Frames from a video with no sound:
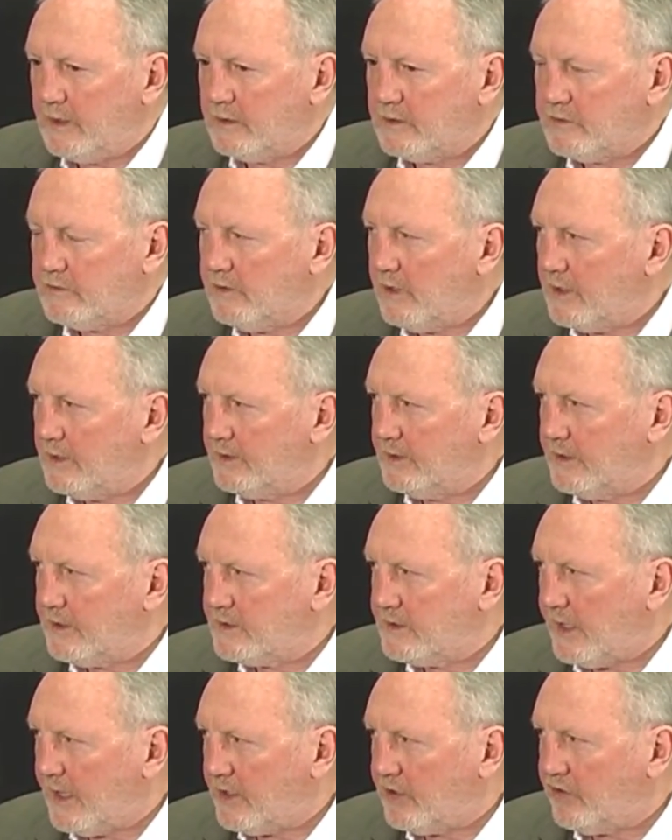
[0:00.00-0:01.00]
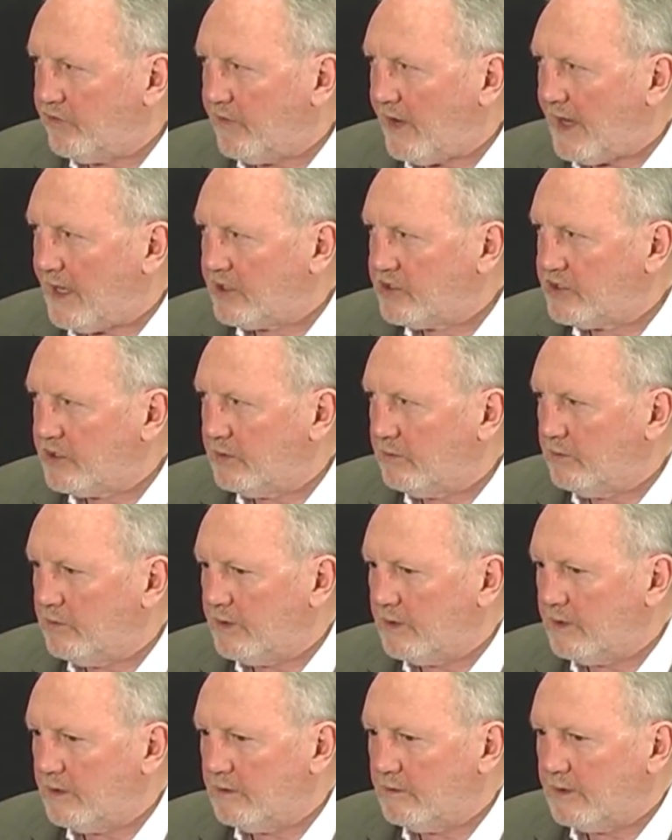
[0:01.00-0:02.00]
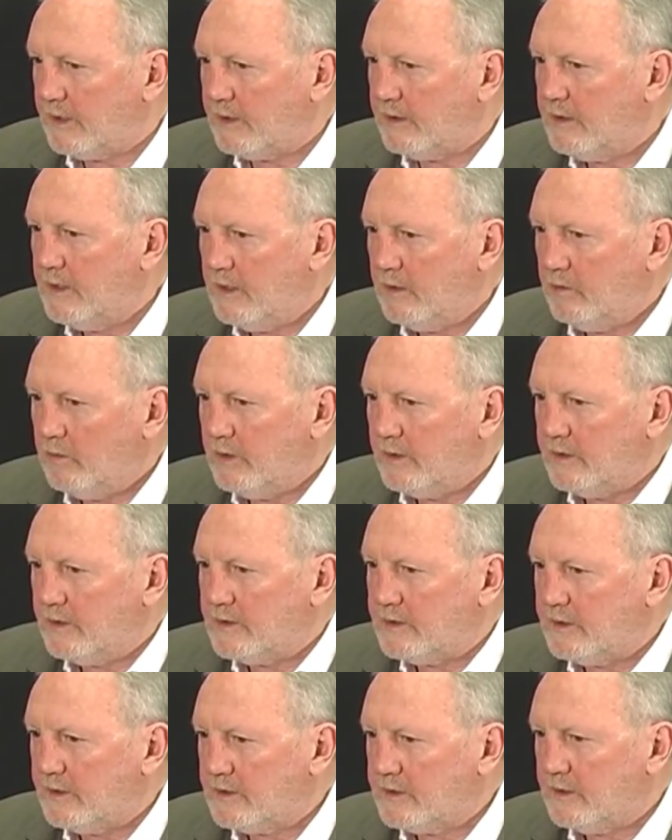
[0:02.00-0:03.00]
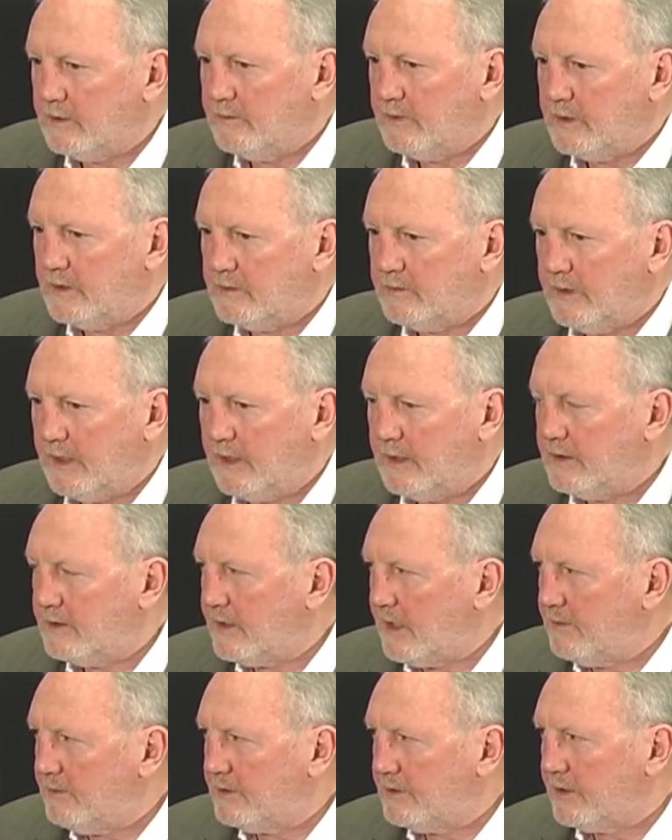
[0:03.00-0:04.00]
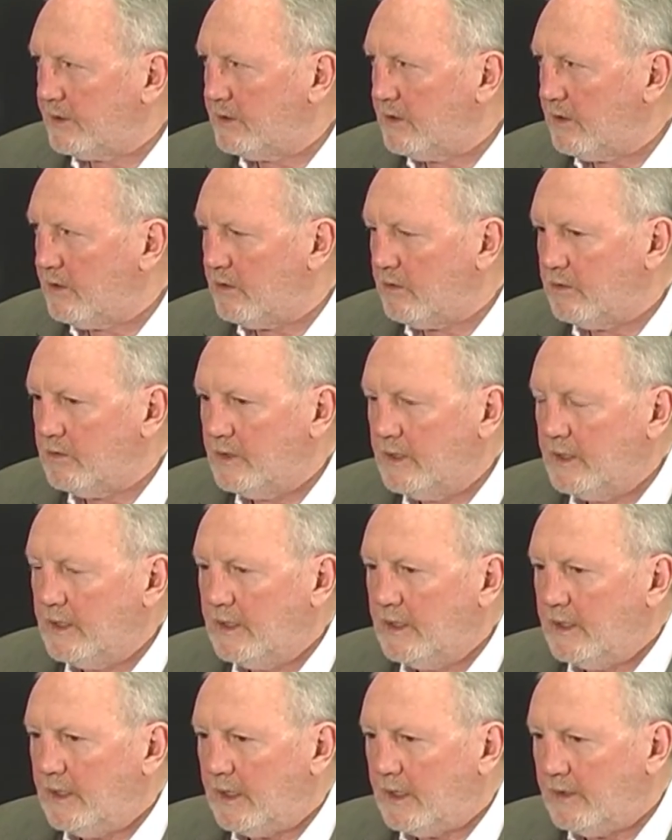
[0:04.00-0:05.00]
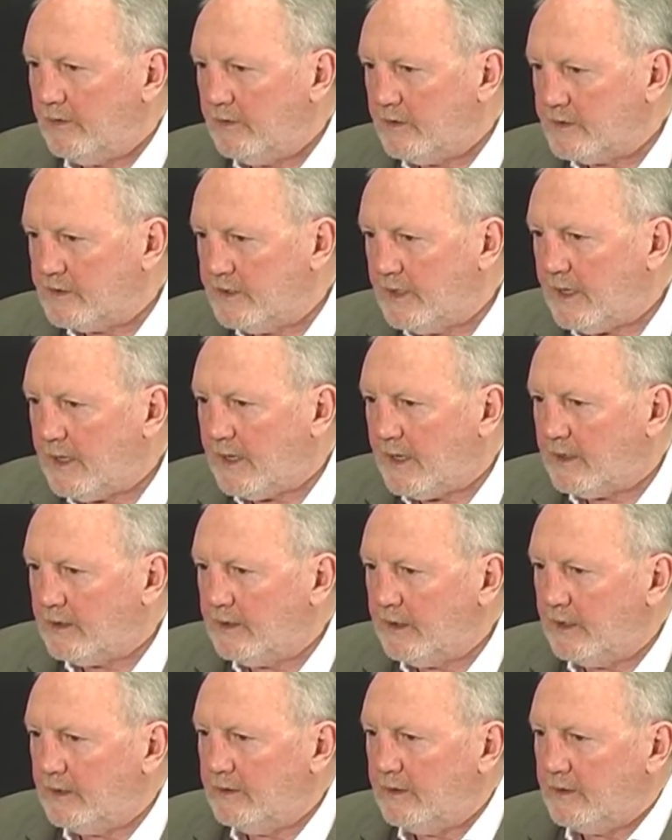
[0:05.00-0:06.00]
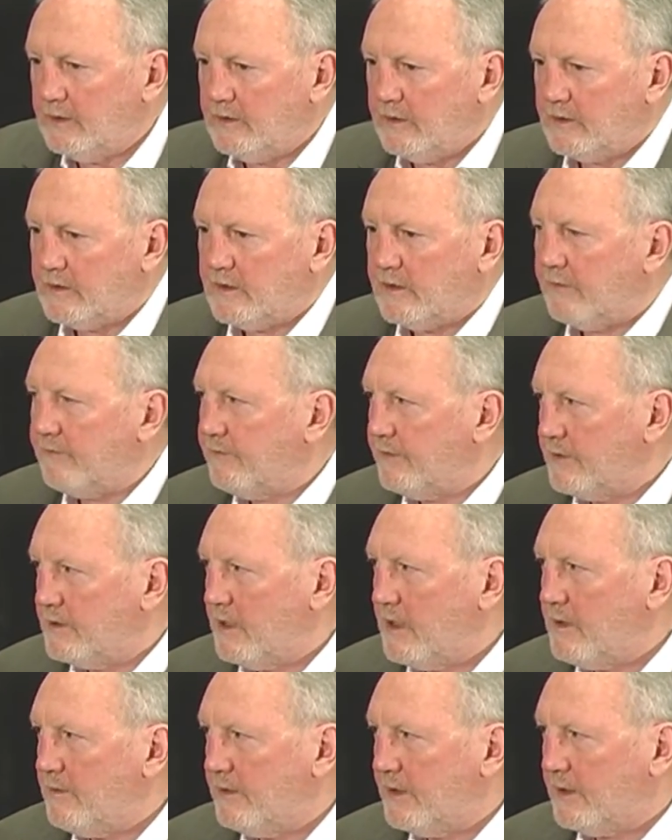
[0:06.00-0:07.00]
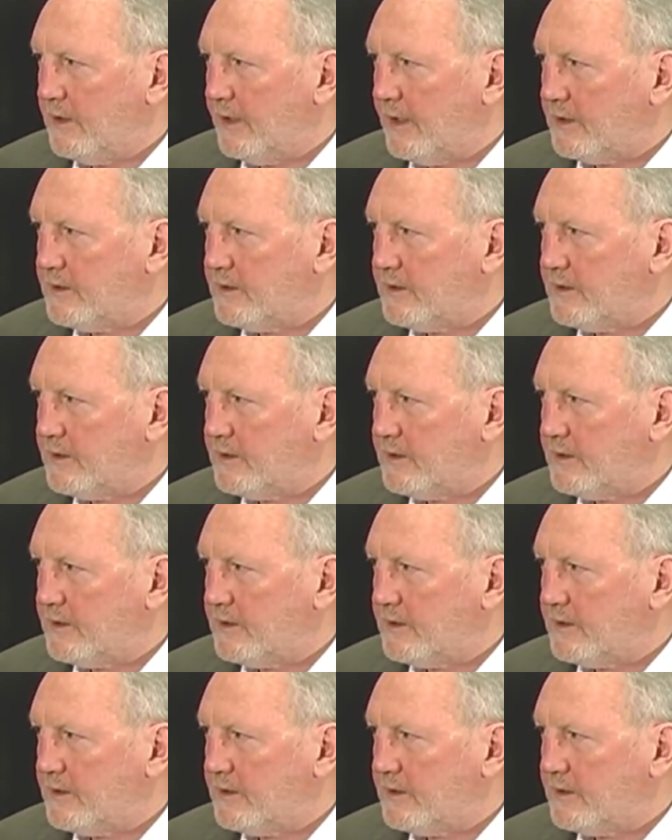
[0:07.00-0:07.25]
strong dissatisfaction where the system is able to go. There's that, and then there's the phenomenal